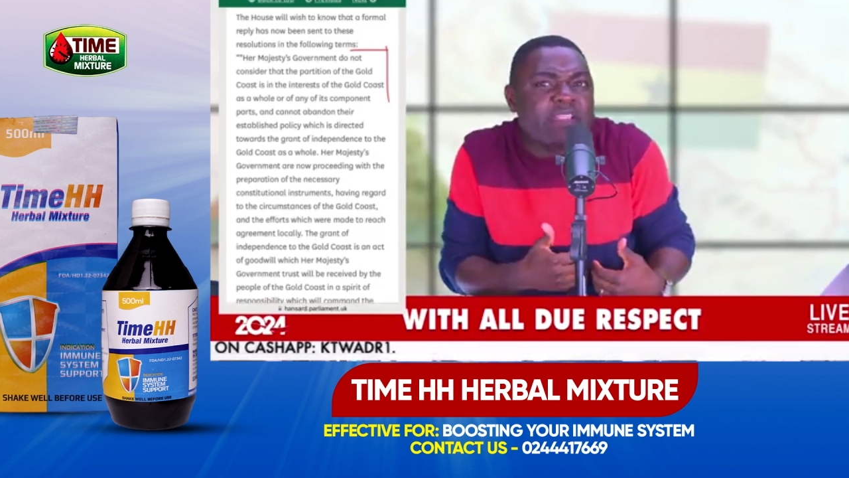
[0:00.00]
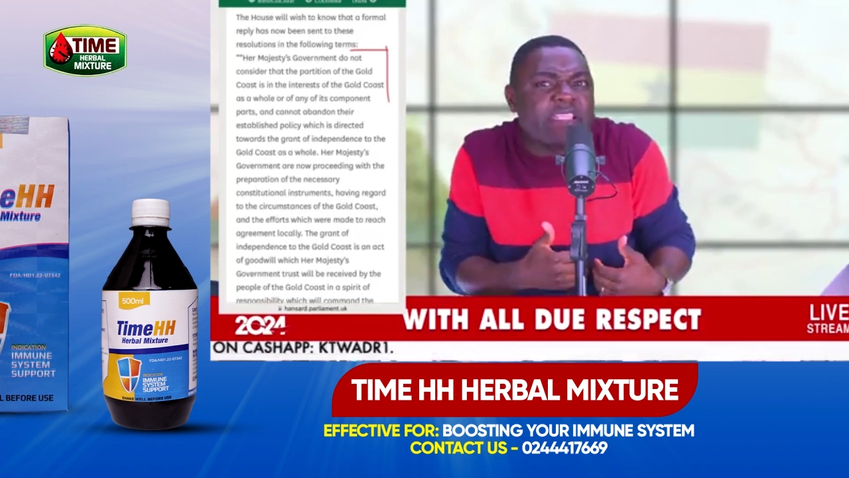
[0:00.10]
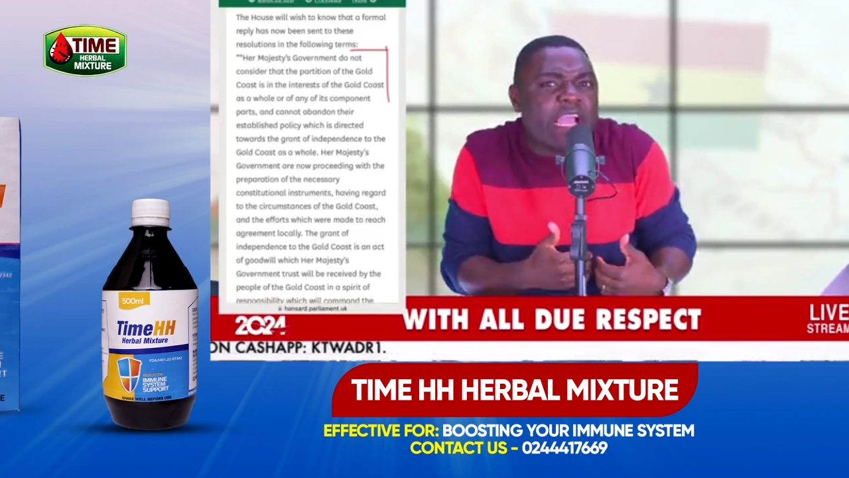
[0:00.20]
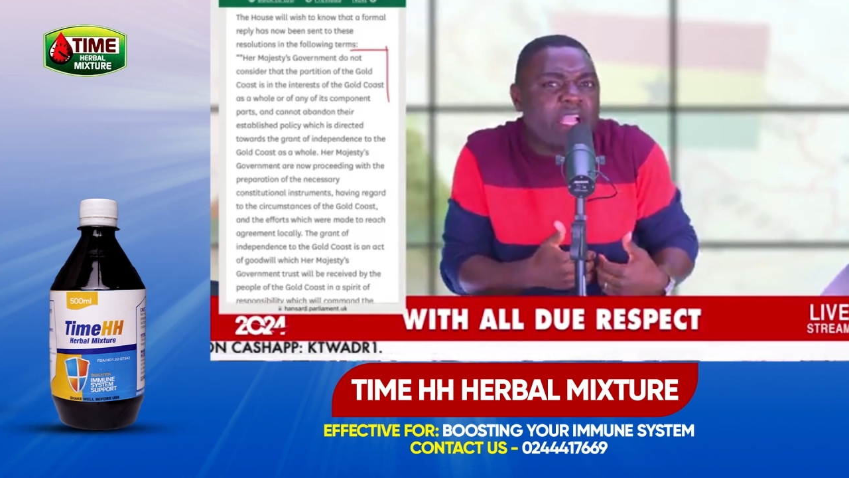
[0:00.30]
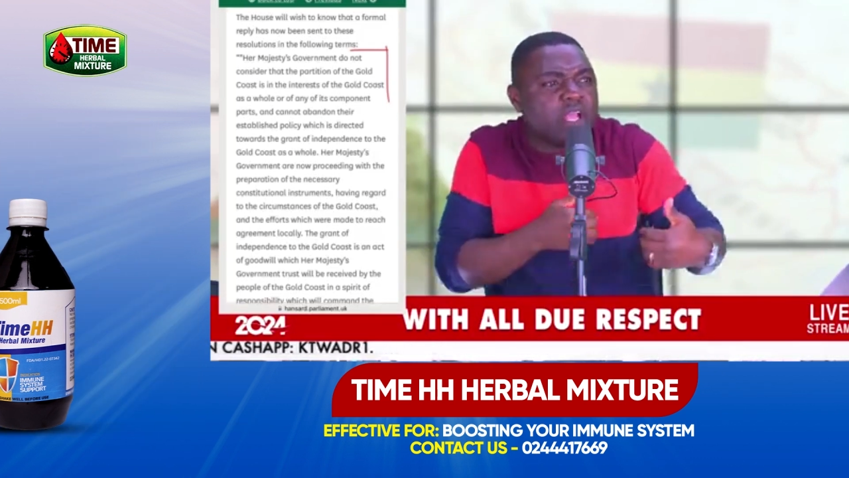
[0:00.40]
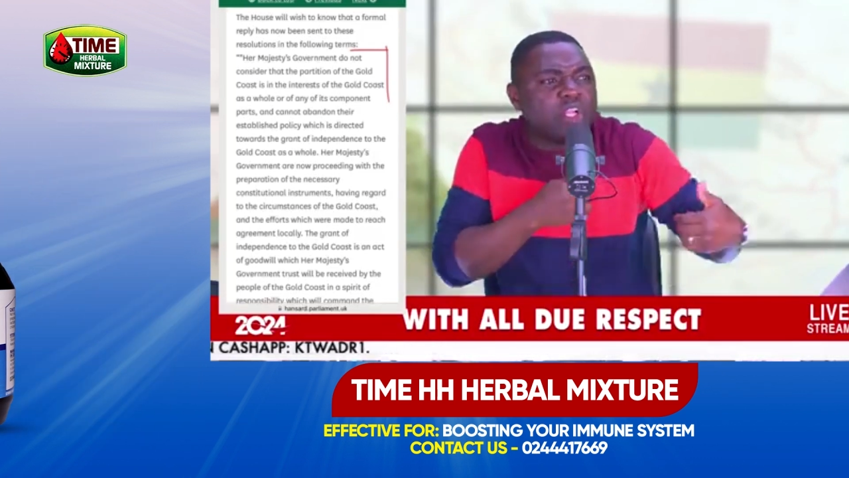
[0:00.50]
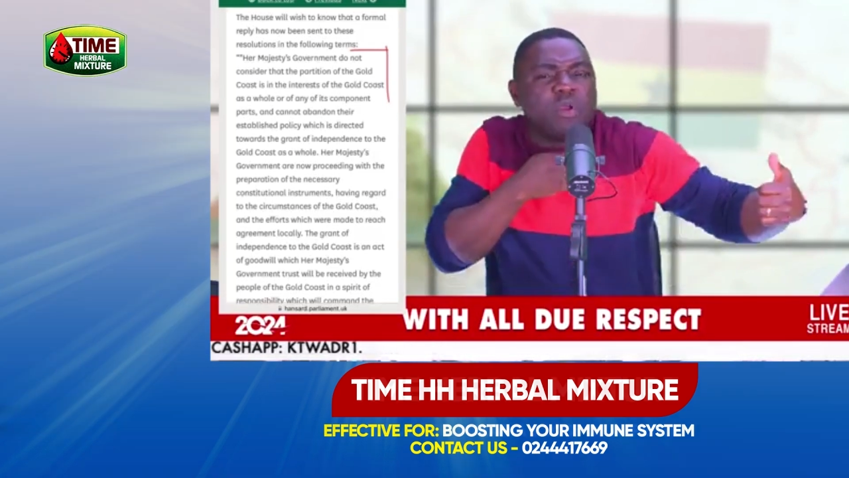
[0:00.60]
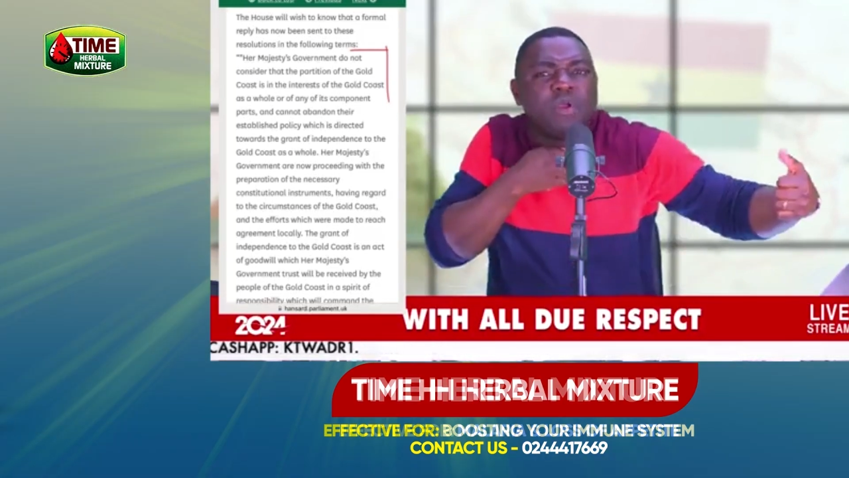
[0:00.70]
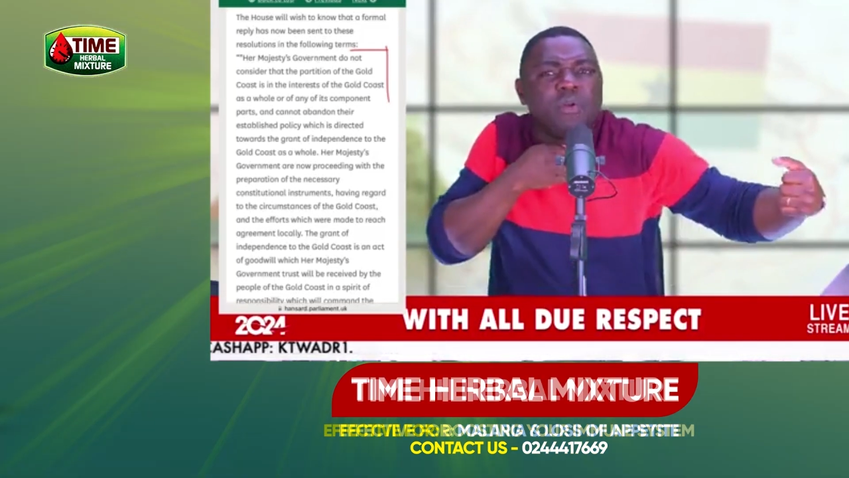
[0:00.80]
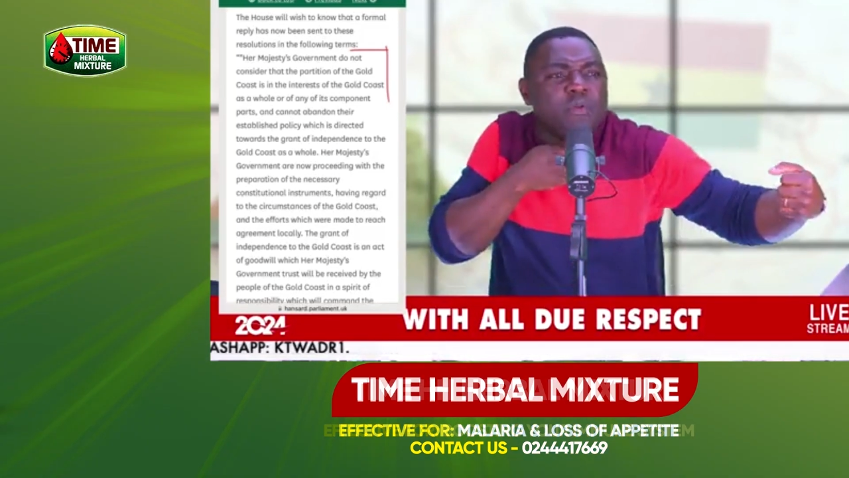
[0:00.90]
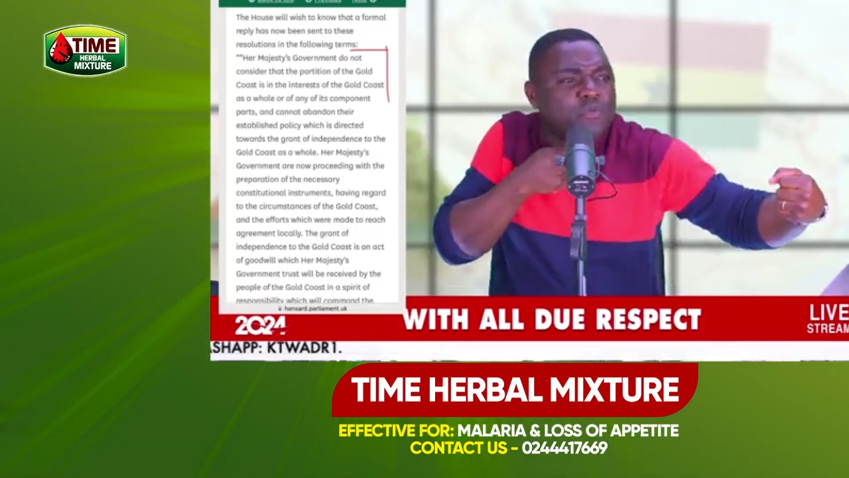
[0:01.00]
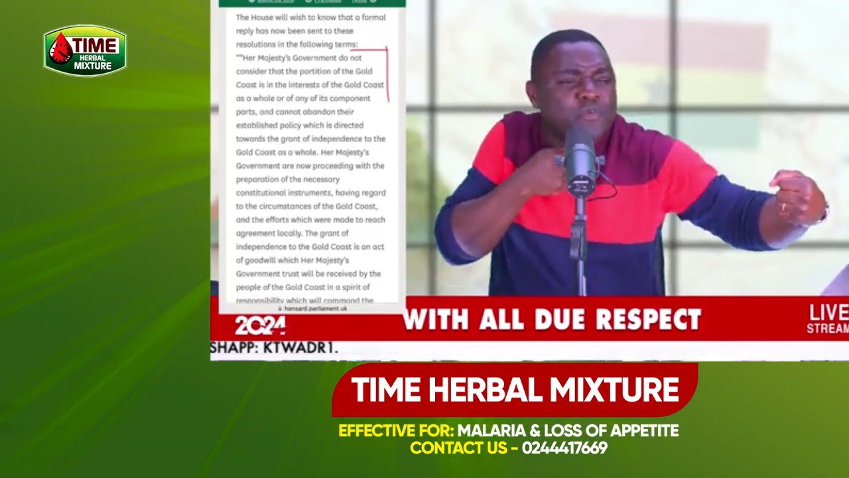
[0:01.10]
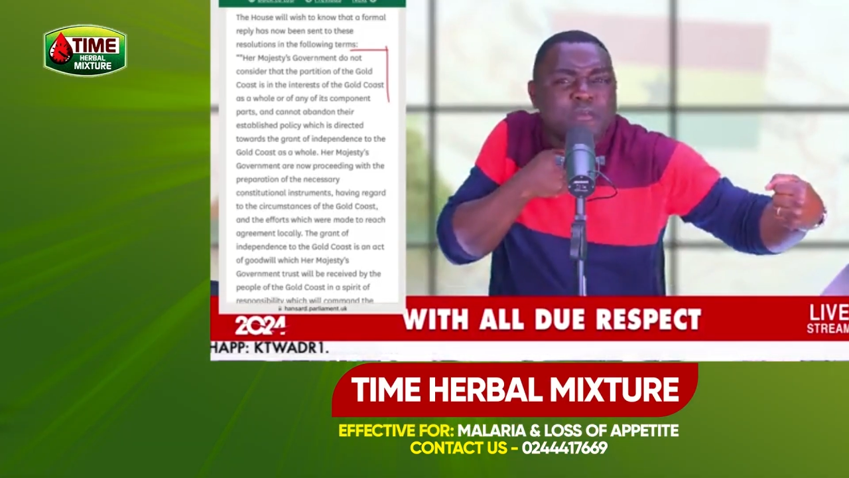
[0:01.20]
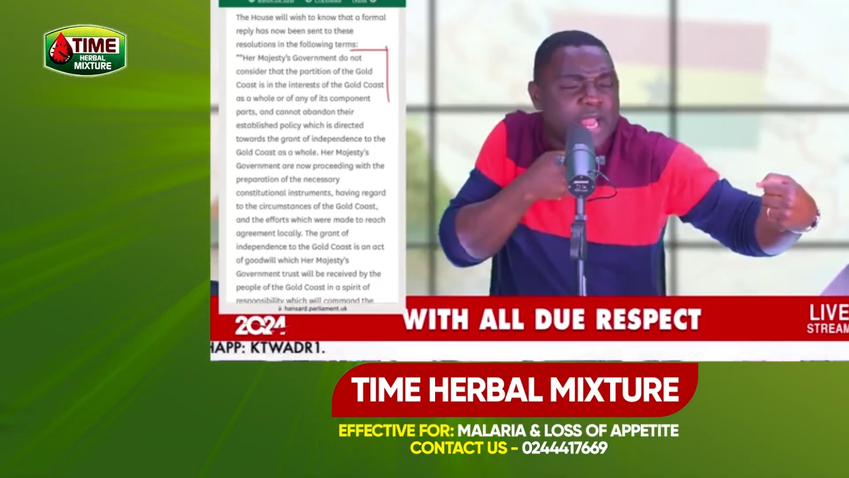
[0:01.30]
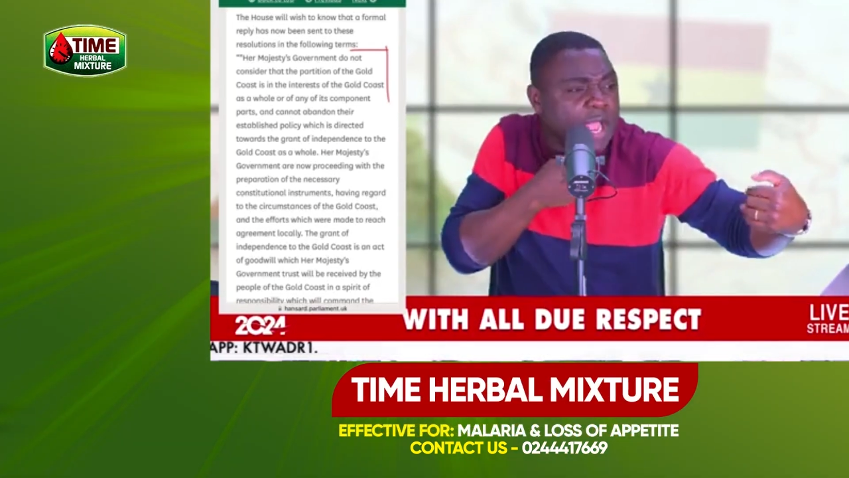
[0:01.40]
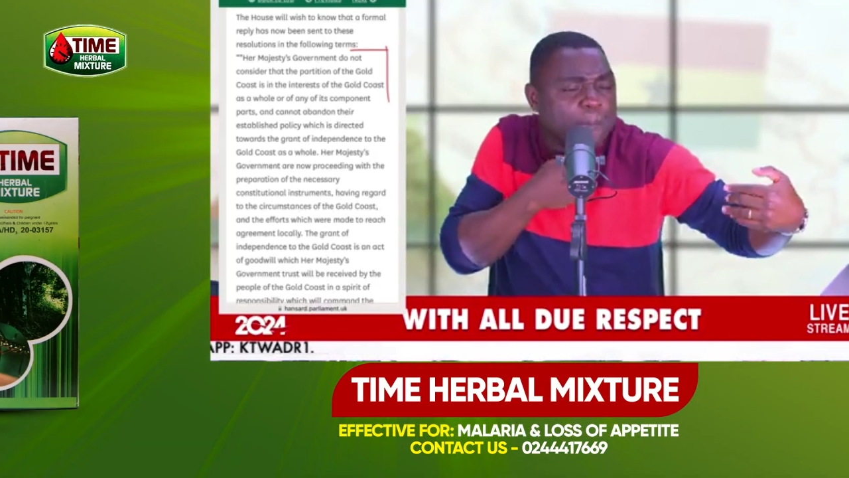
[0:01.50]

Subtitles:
Asantehene bi, they